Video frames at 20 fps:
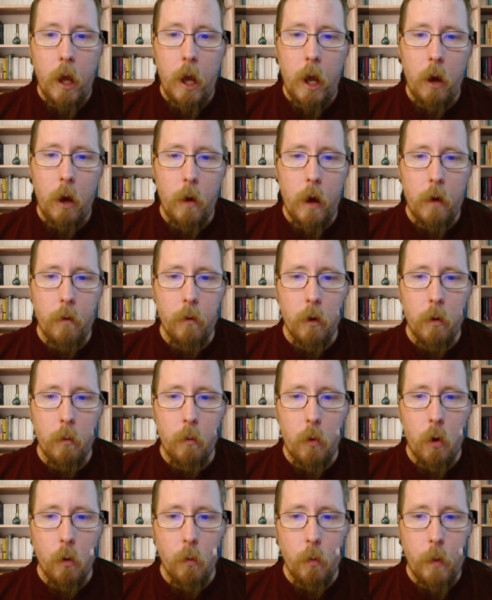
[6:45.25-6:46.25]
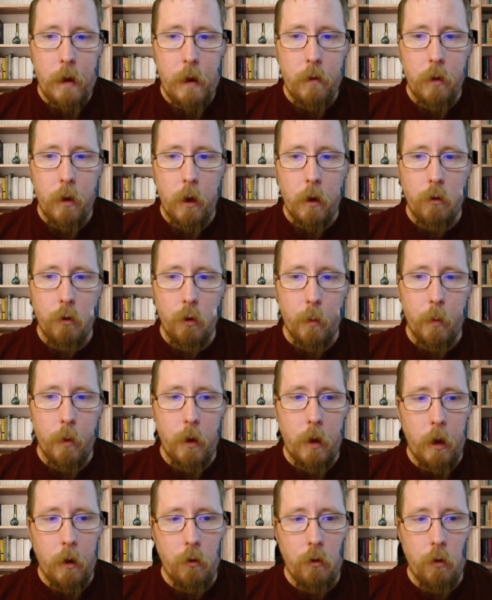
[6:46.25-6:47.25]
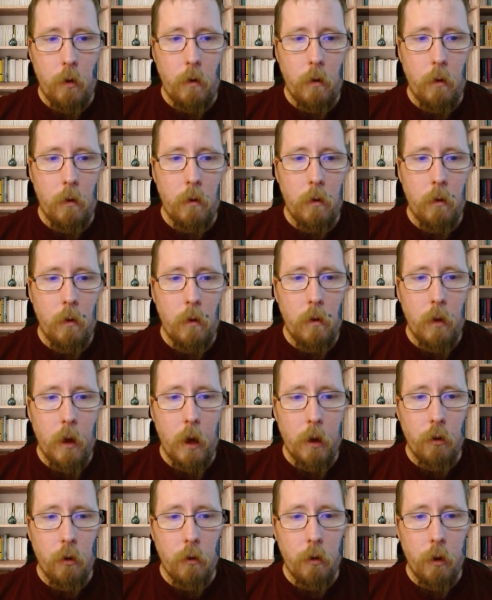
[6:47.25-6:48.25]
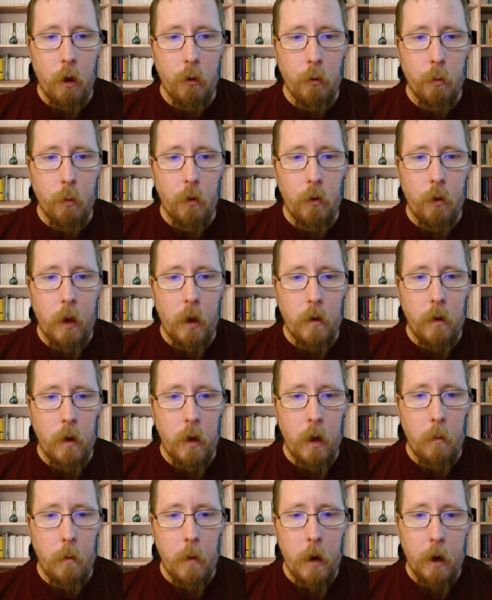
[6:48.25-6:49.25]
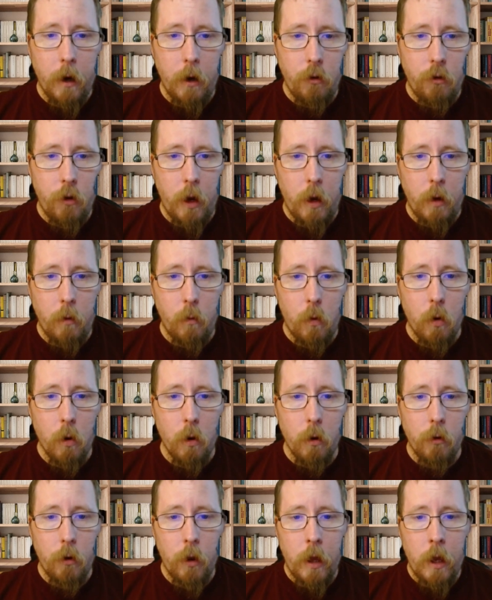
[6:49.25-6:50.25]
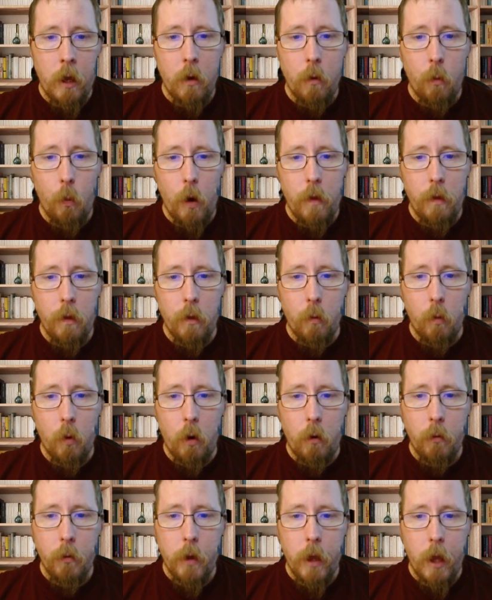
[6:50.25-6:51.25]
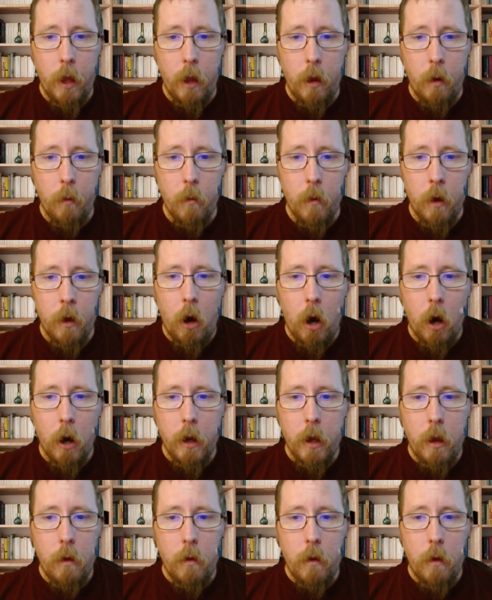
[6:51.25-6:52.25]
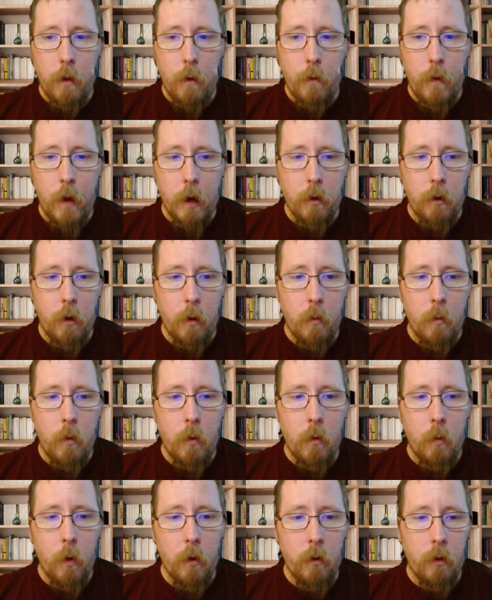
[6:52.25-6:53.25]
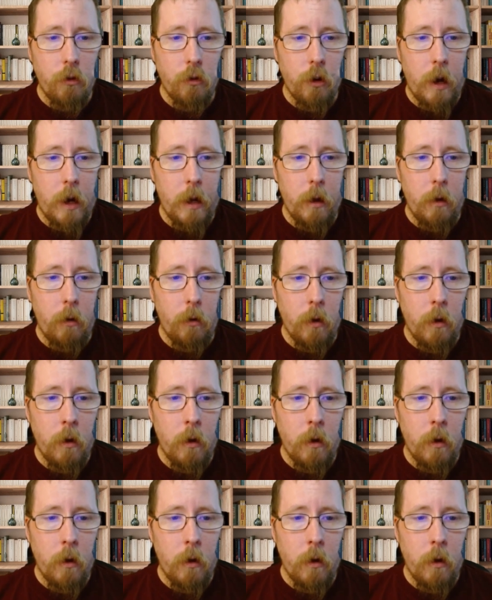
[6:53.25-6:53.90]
However, more recent interpretations, such as those presented in Mary Jane Ward's When the Wolf Came, argue that the victim was a child.